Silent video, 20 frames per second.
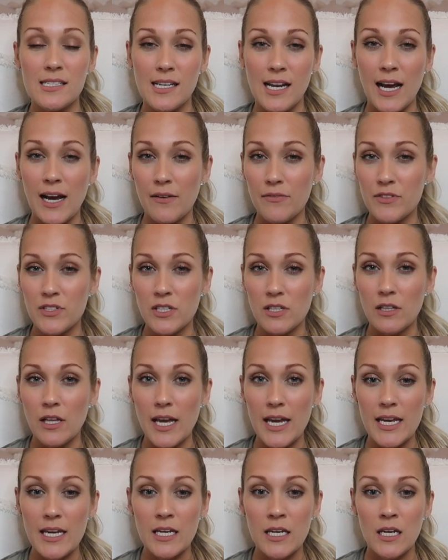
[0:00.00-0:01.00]
doesn't have to
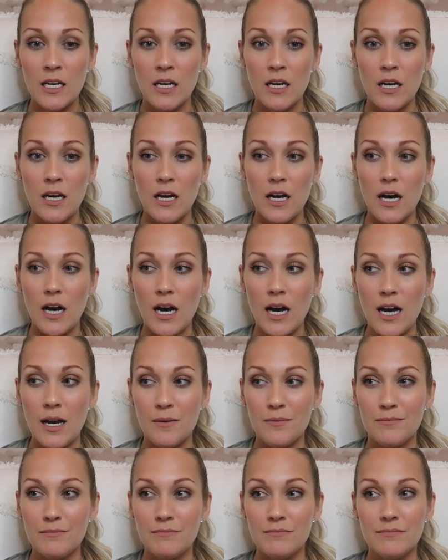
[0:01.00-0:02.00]
like,
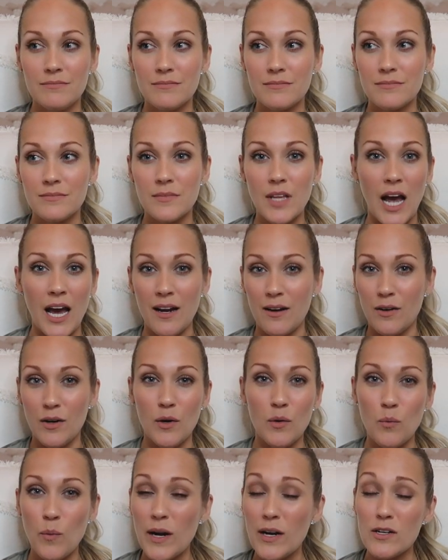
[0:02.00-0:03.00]
um, I don't
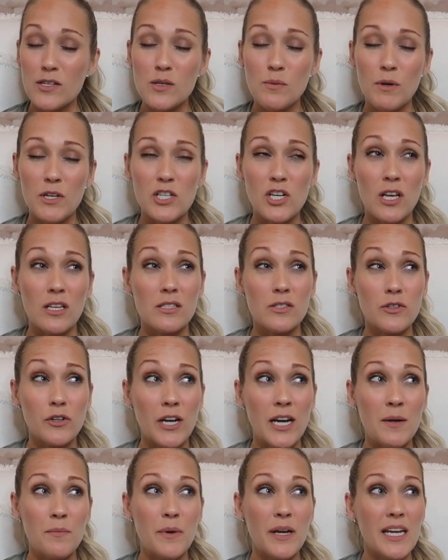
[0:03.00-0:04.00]
know, wear so much
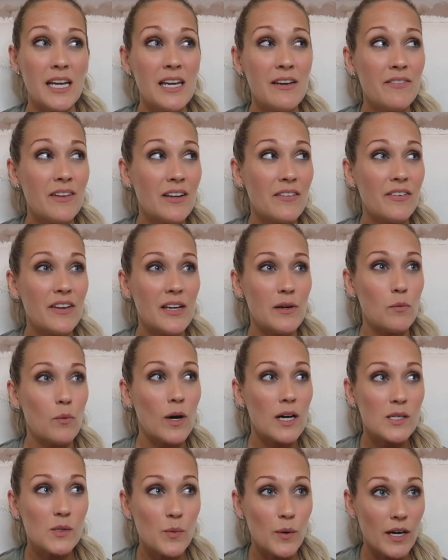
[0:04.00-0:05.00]
sunscreen, but even if he
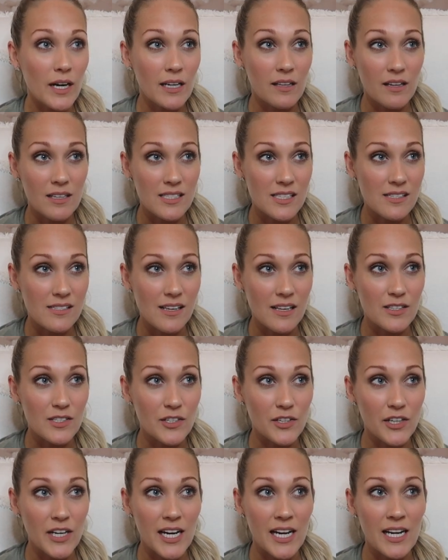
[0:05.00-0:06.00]
was wearing lots of
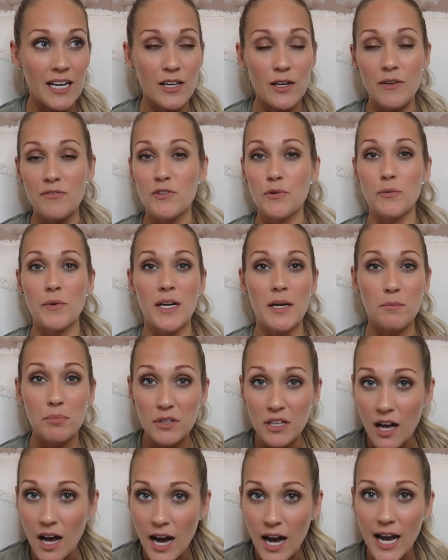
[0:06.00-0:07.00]
sunscreen, you have to
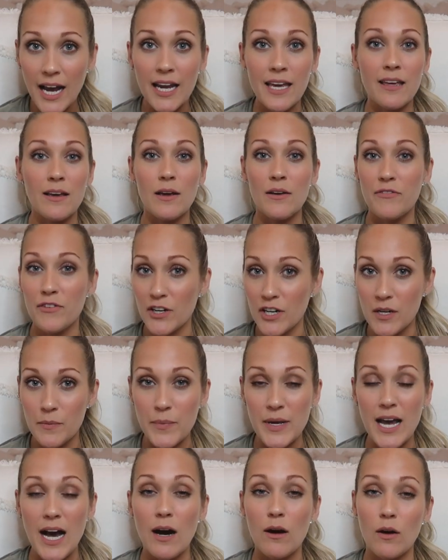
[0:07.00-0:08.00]
reapply if you're gonna
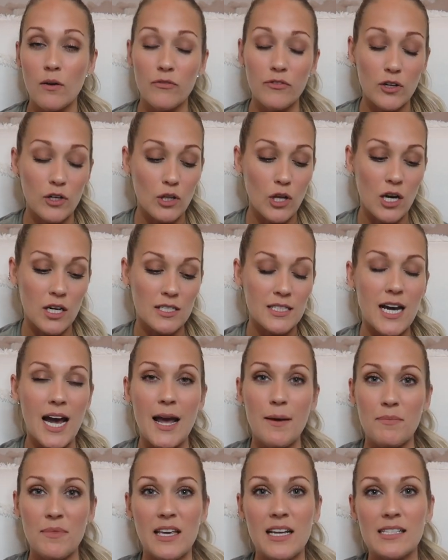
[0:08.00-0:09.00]
be out for a long
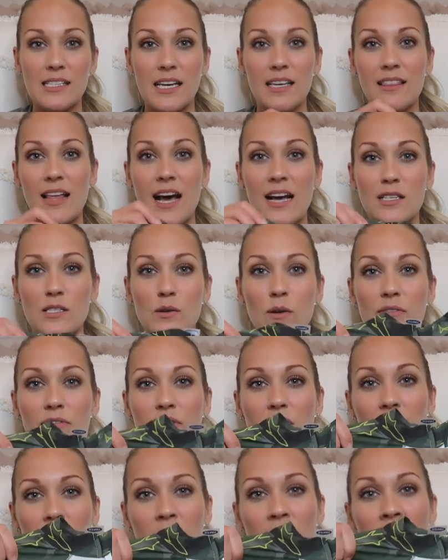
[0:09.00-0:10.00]
time, things like that. So I
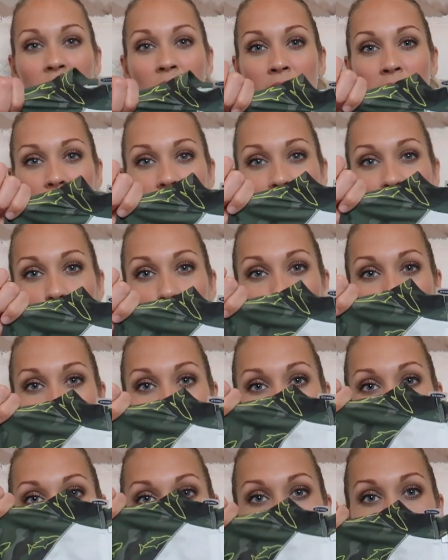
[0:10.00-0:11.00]
feel like this will be
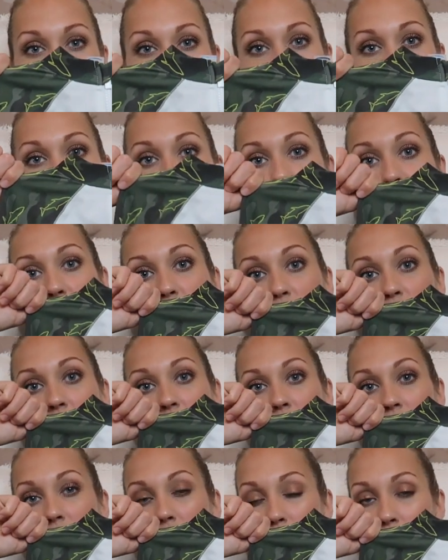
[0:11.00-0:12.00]
really, really good for
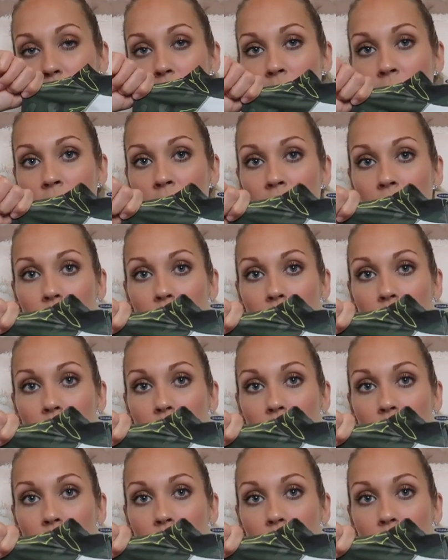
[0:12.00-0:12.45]
him.